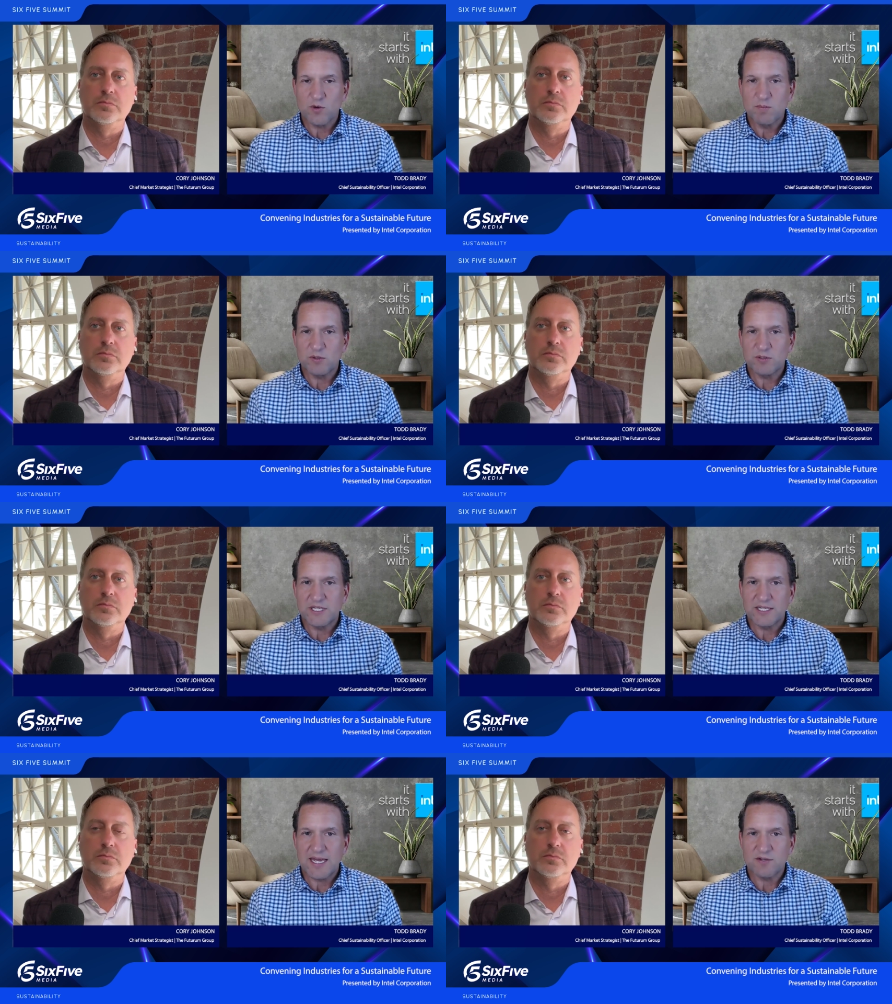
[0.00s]
Speaker 1: Green
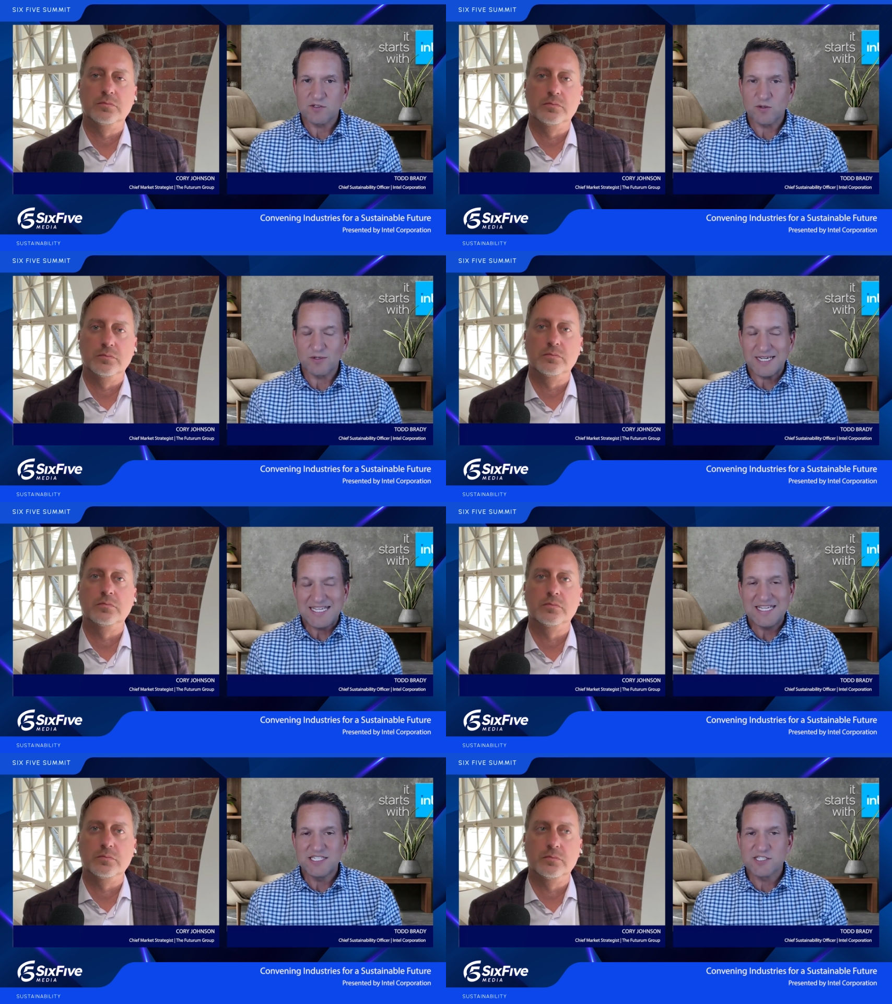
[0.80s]
Building Council
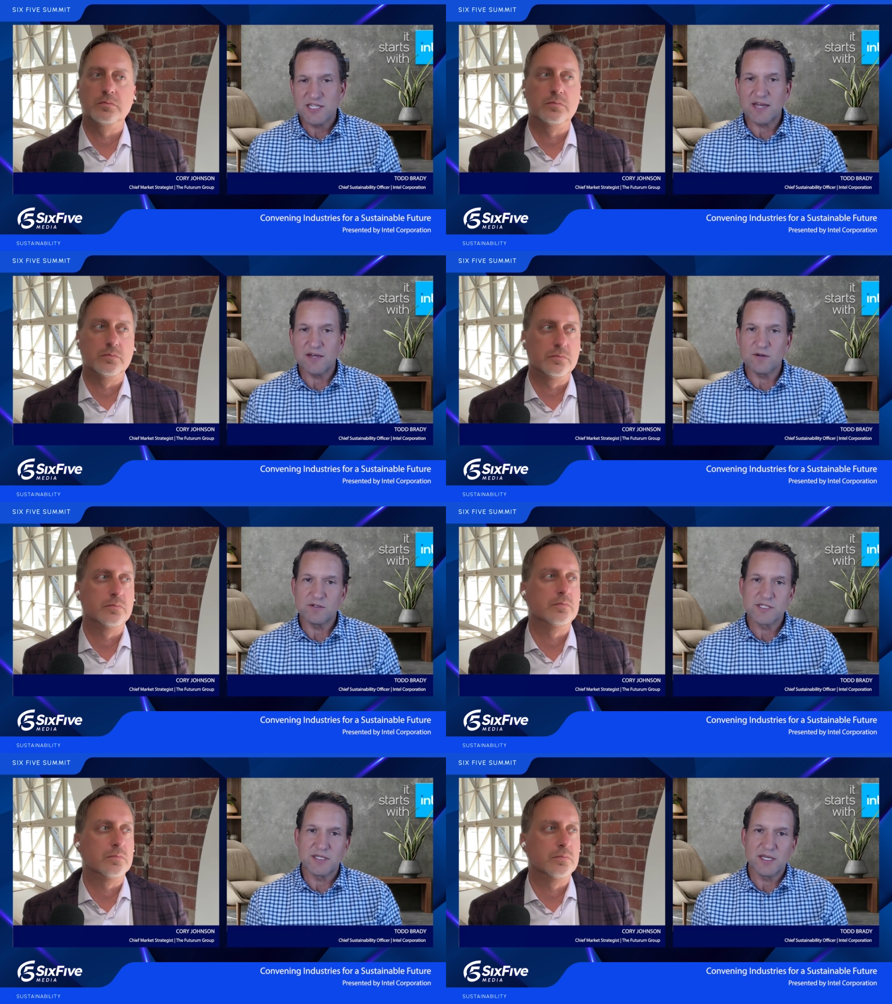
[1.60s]
LEED
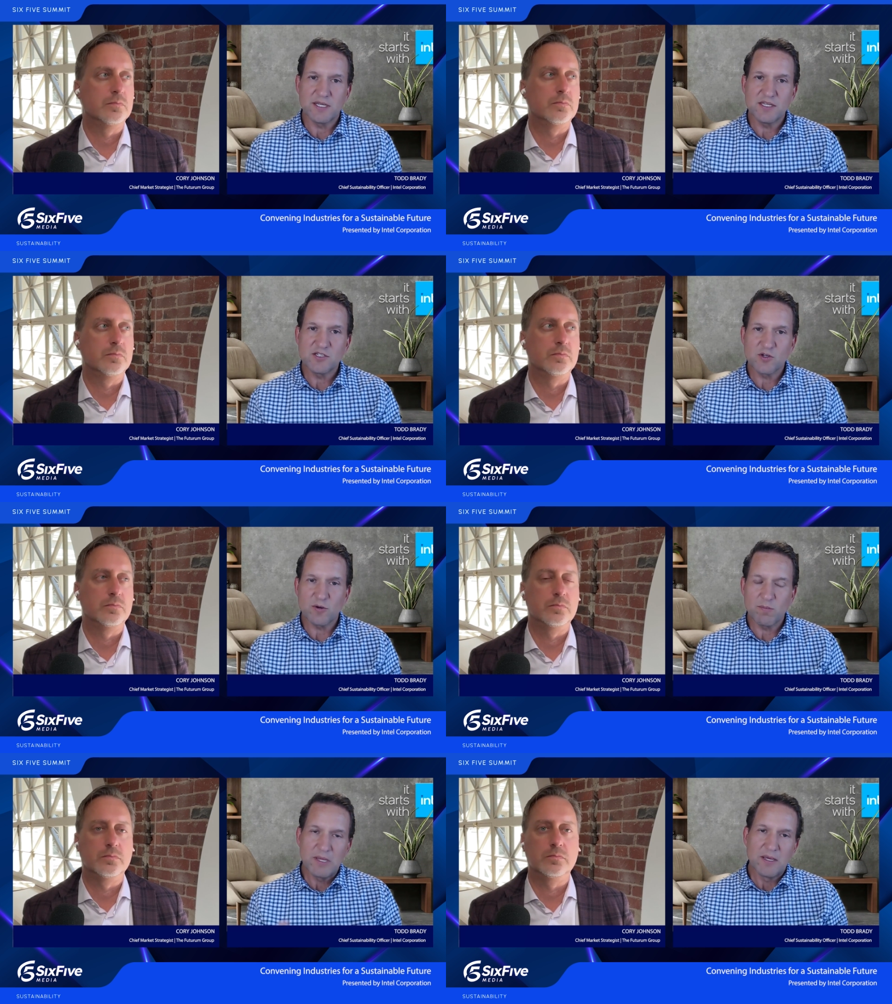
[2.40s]
standards, and, and these
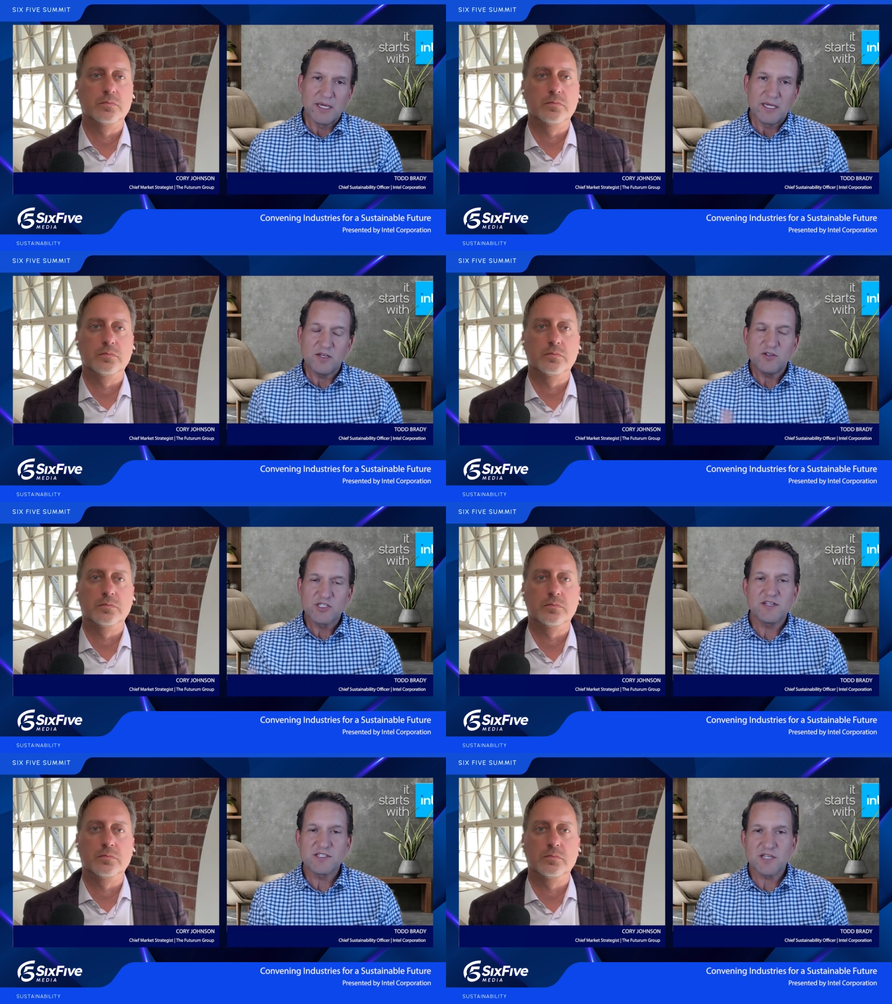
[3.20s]
are you
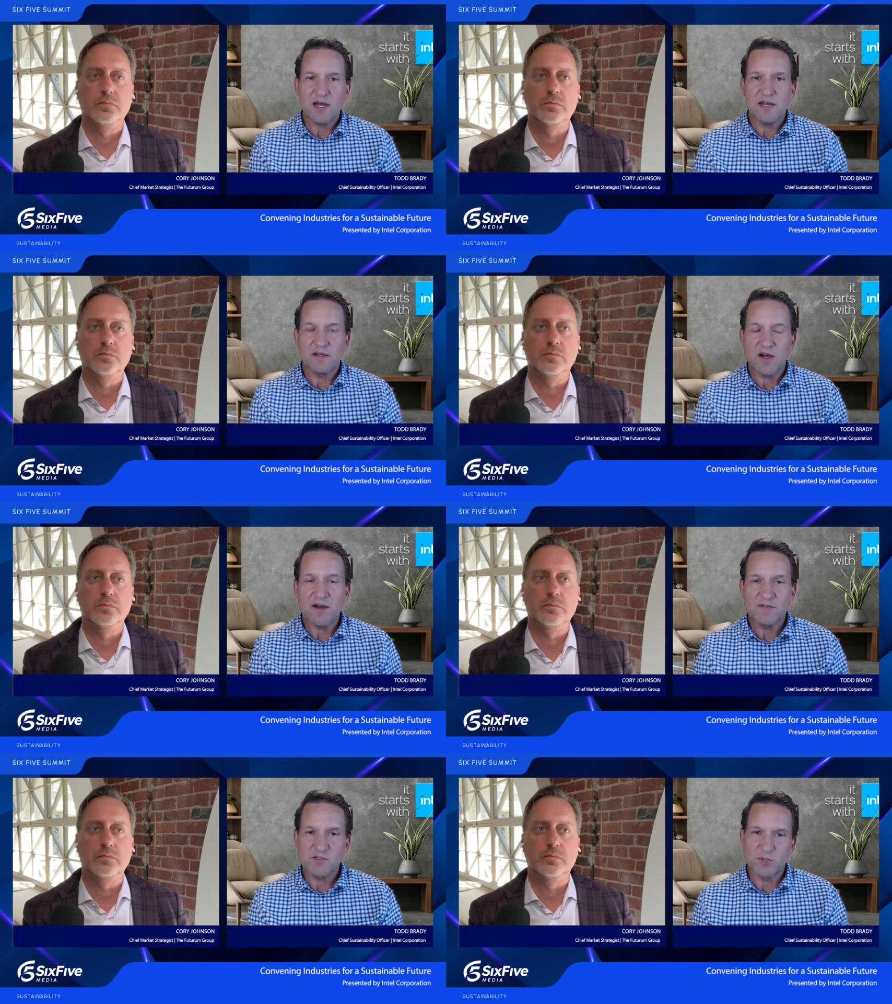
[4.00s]
see these a lot in
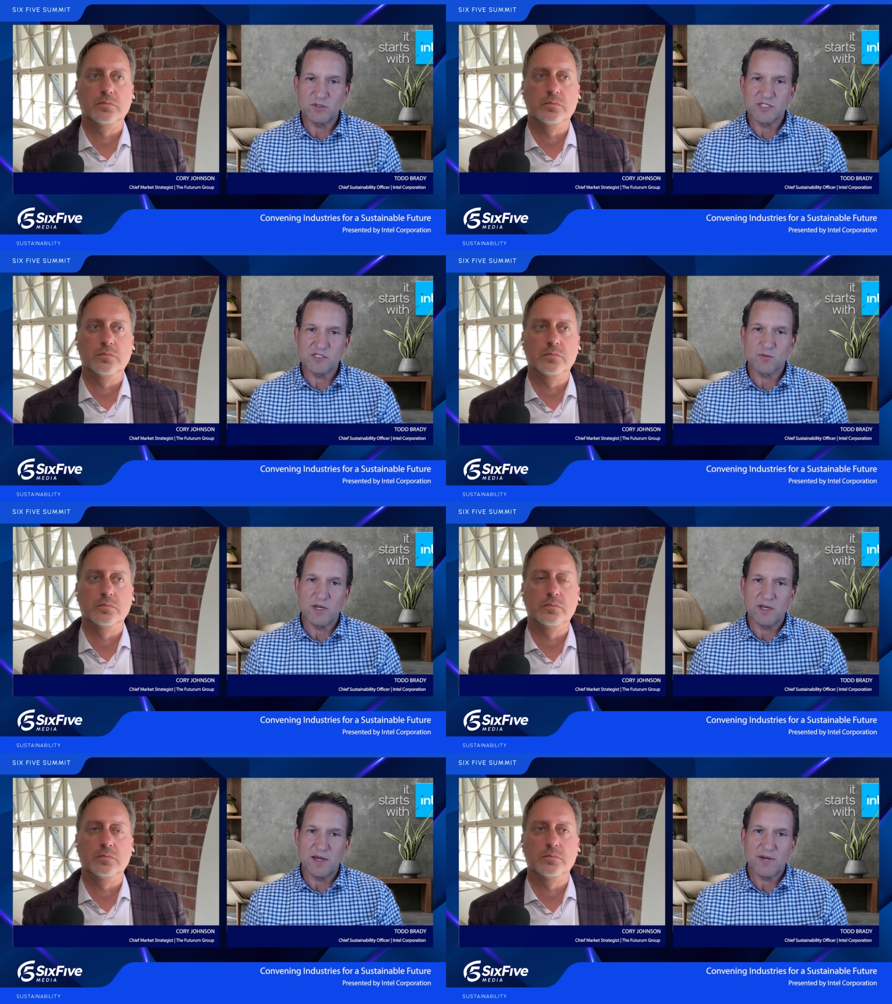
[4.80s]
office buildings and
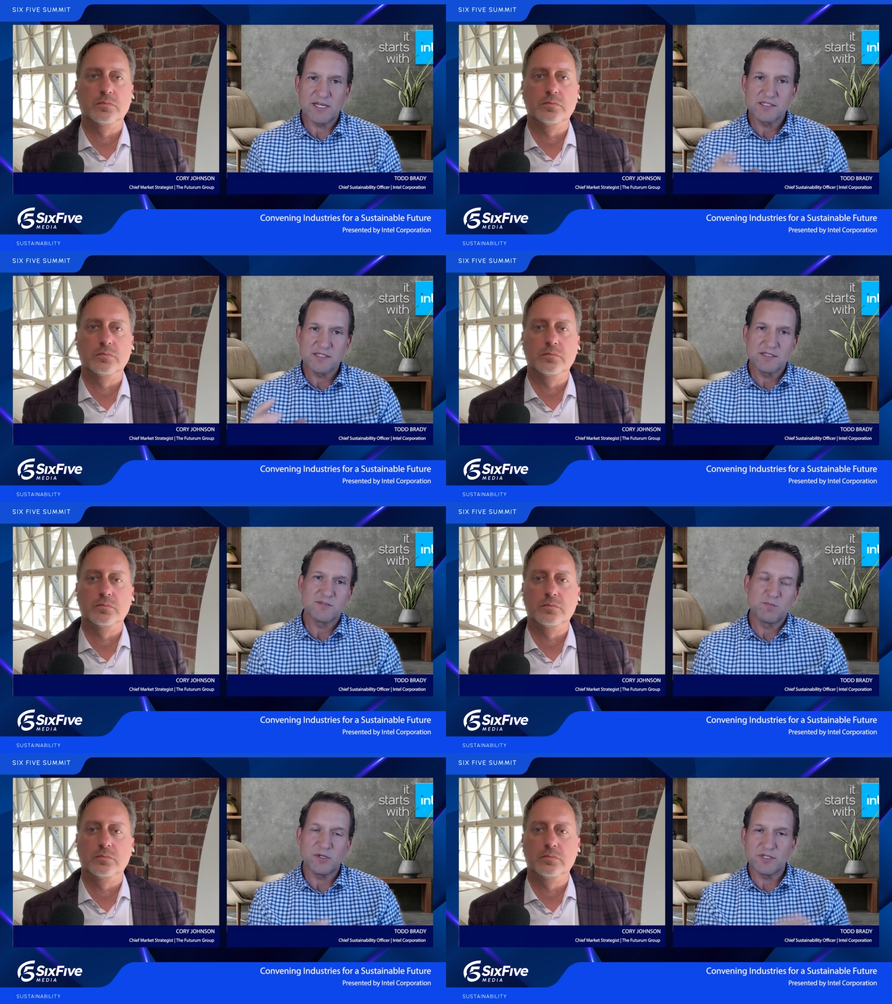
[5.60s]
whatnot, right? This
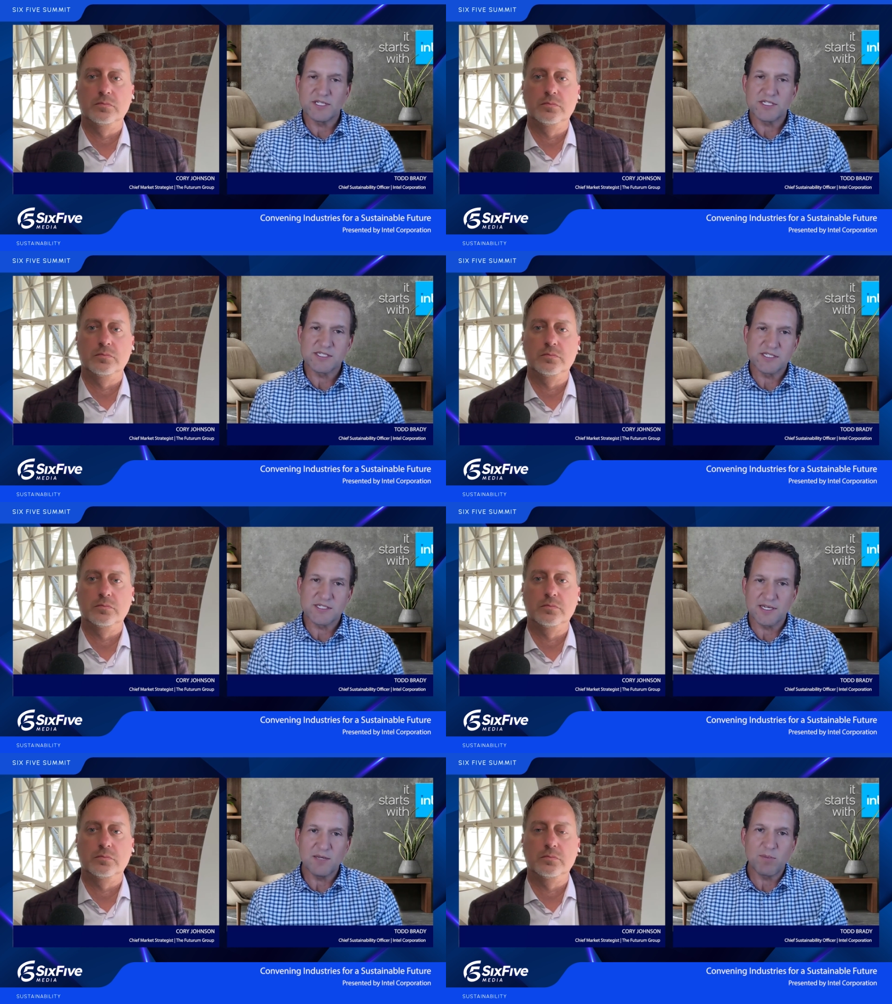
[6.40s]
this building is
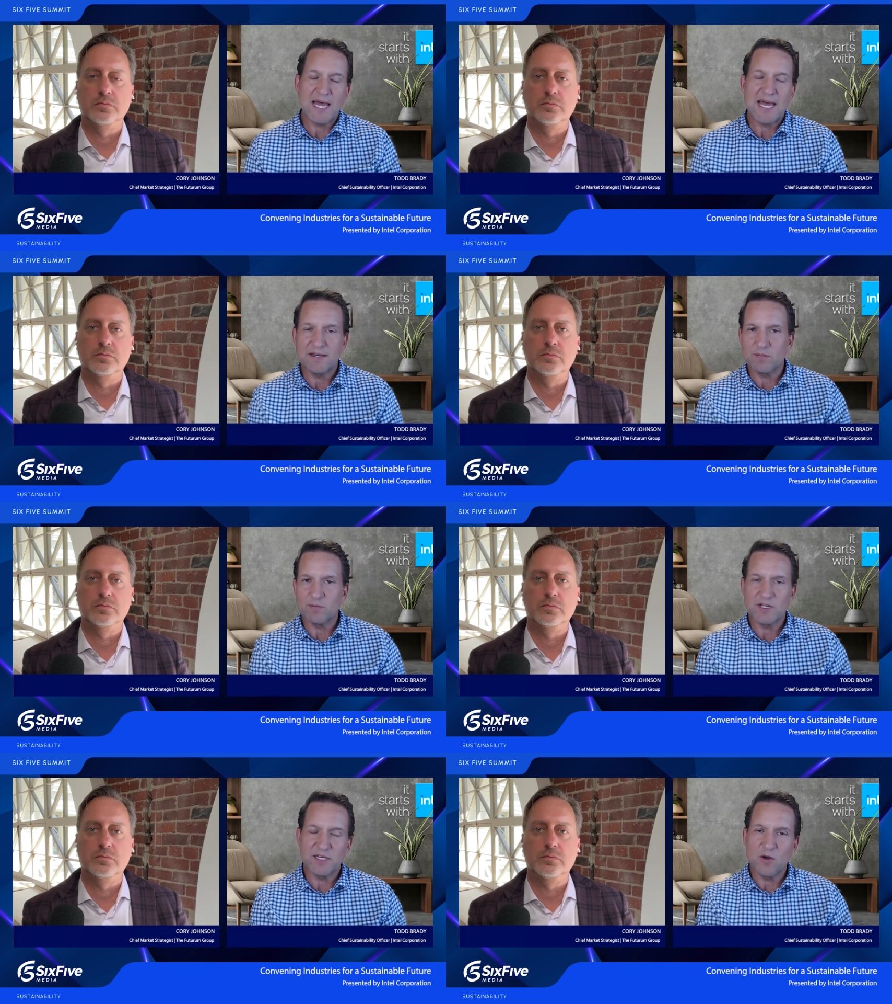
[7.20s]
is made
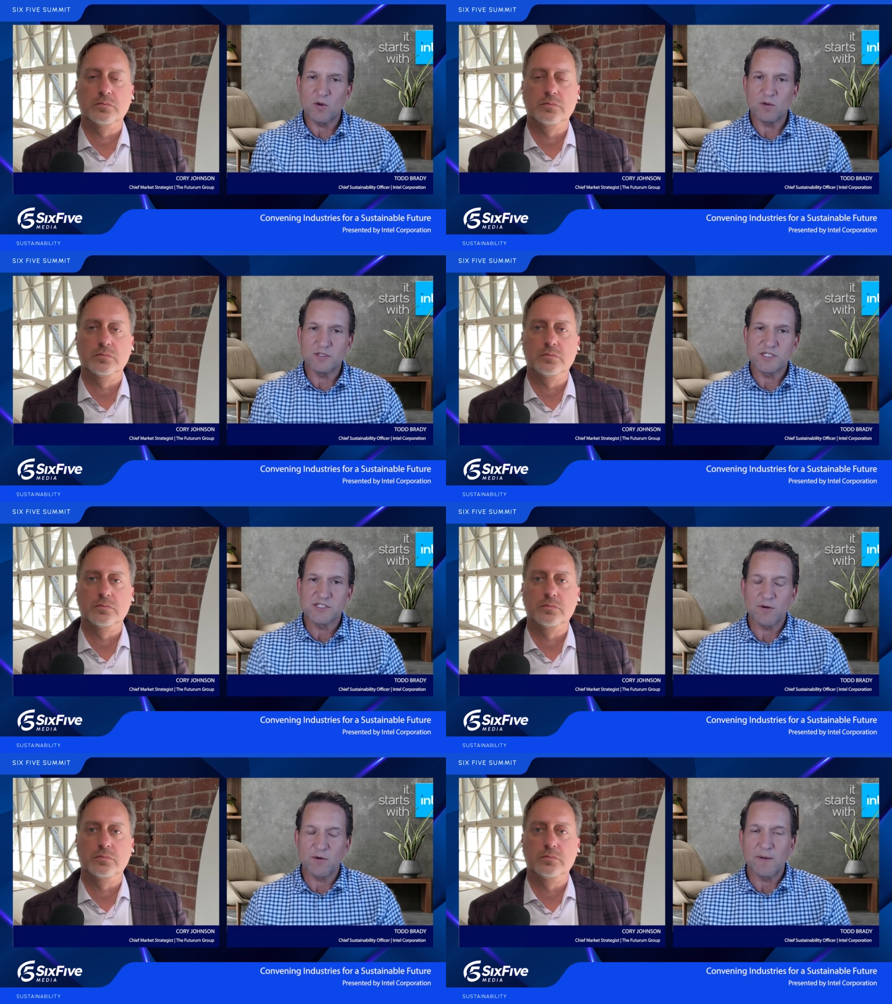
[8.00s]
platinum, LEED gold, et
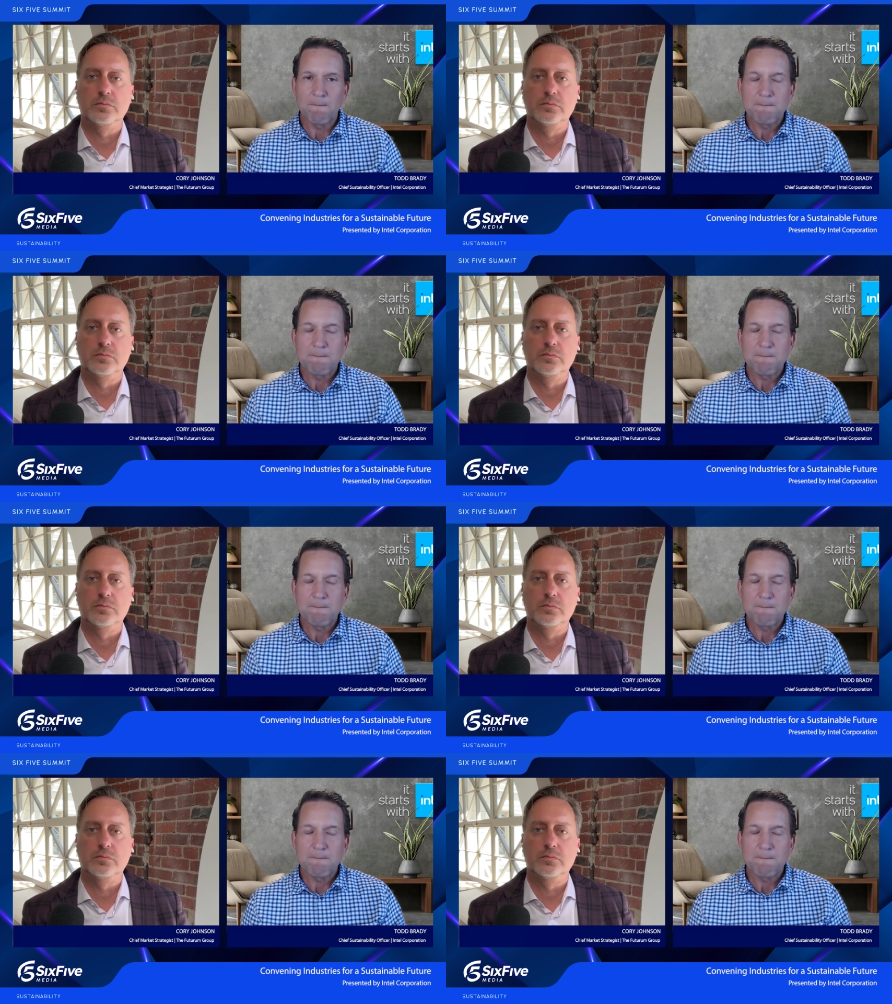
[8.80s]
cetera.